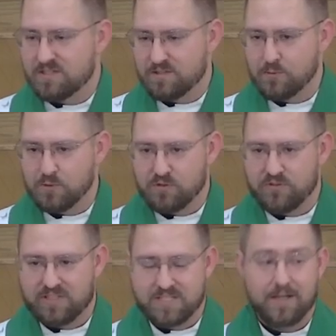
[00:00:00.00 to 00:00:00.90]
to the world
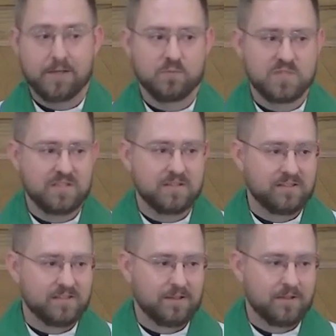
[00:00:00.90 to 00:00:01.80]
at times.
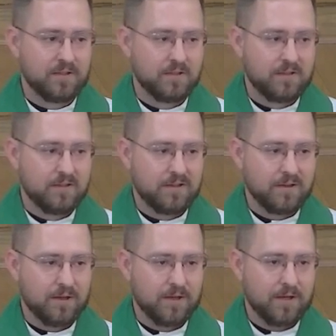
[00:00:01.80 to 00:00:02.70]

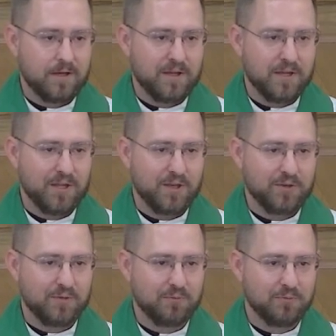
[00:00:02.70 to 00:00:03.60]
Uh, and
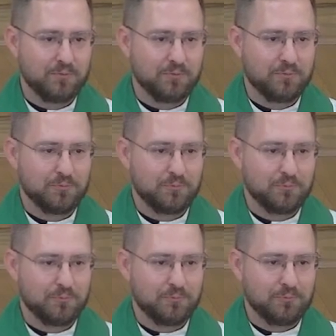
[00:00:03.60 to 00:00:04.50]

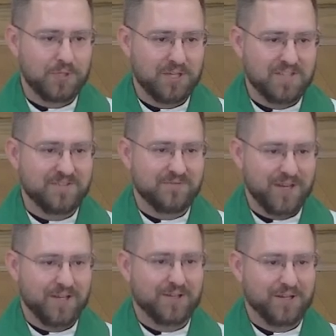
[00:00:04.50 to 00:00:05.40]
because of
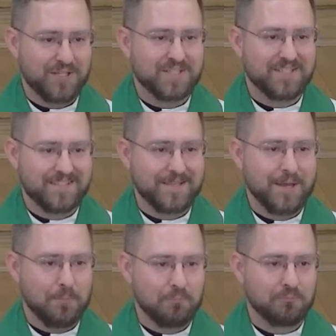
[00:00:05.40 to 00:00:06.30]
that, Christ has
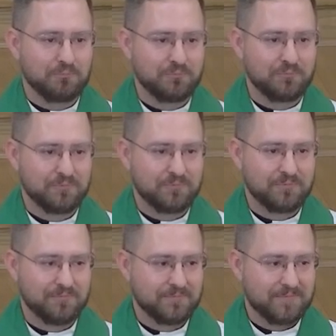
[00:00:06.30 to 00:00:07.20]
come.
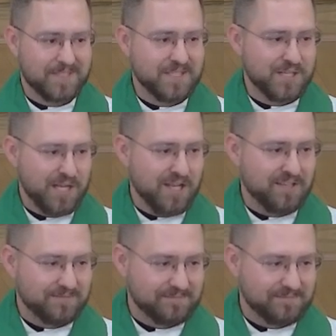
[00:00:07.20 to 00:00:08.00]
Has he not?